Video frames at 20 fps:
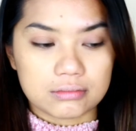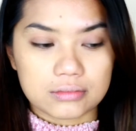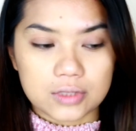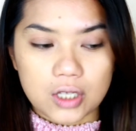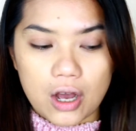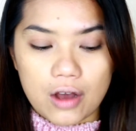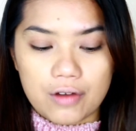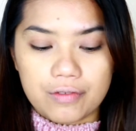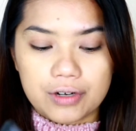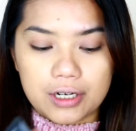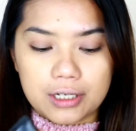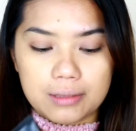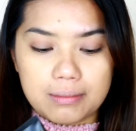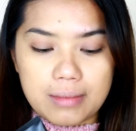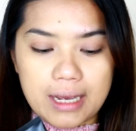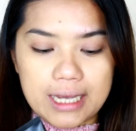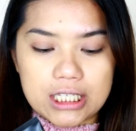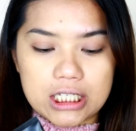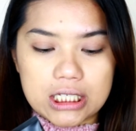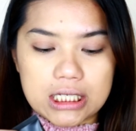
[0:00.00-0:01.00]
covered
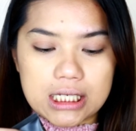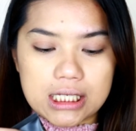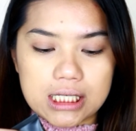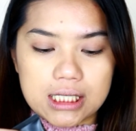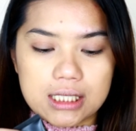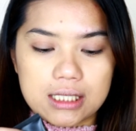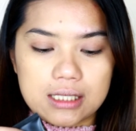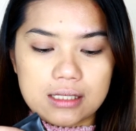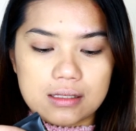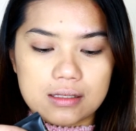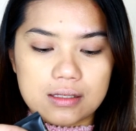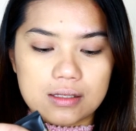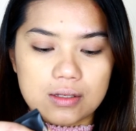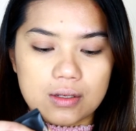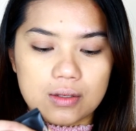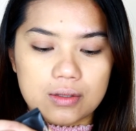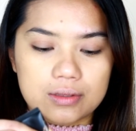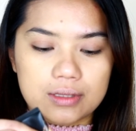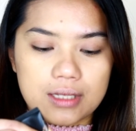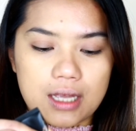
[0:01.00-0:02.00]
my cheeks.
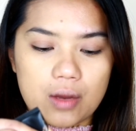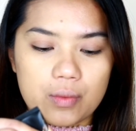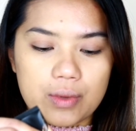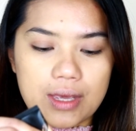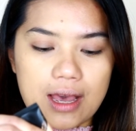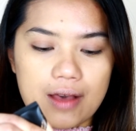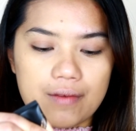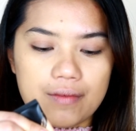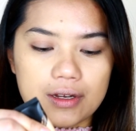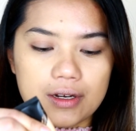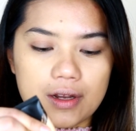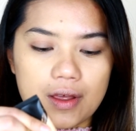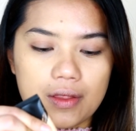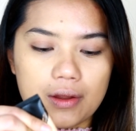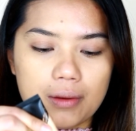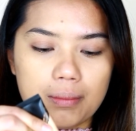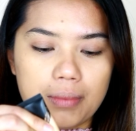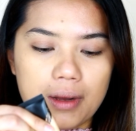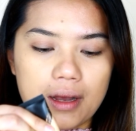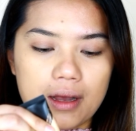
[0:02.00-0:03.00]
So now we have
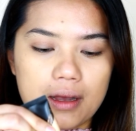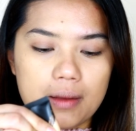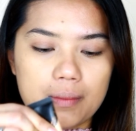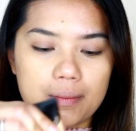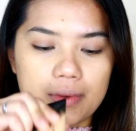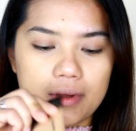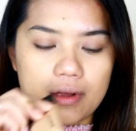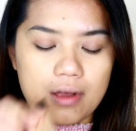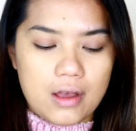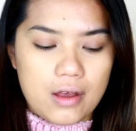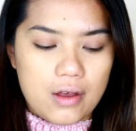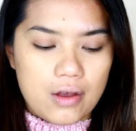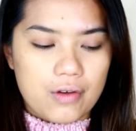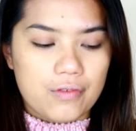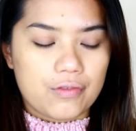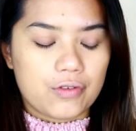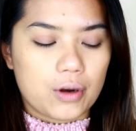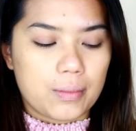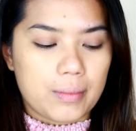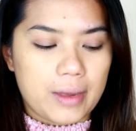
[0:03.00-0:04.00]
another pump
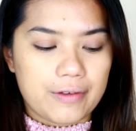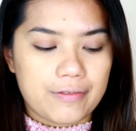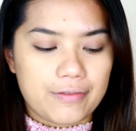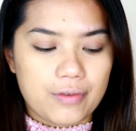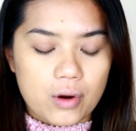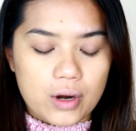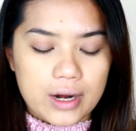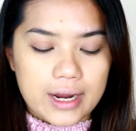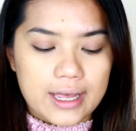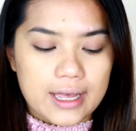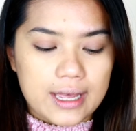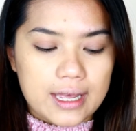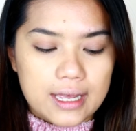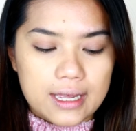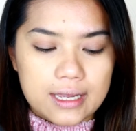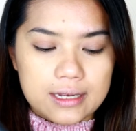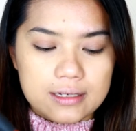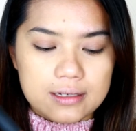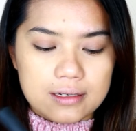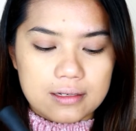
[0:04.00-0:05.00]
for my
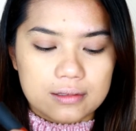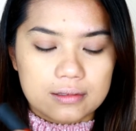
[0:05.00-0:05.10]
forehead.